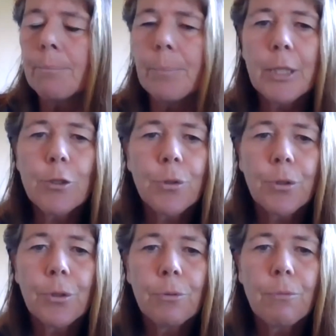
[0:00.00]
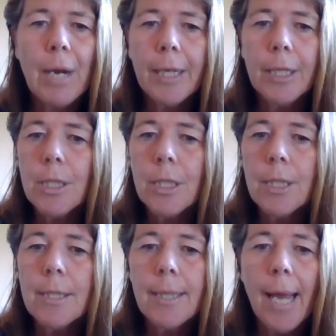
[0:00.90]
beetroot,
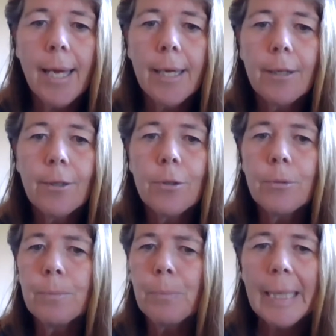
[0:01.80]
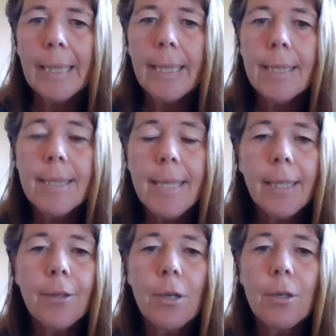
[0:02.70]
radishes, kale, peas,
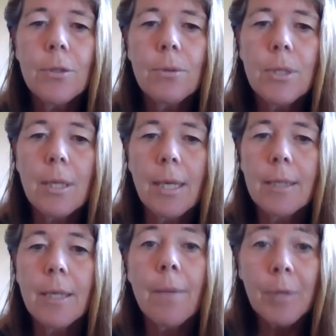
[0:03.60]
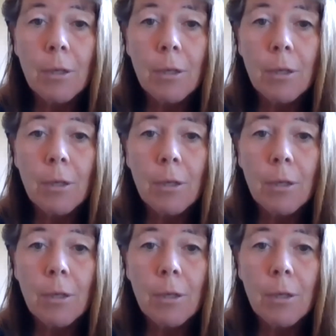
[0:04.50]
any of those sorts of things,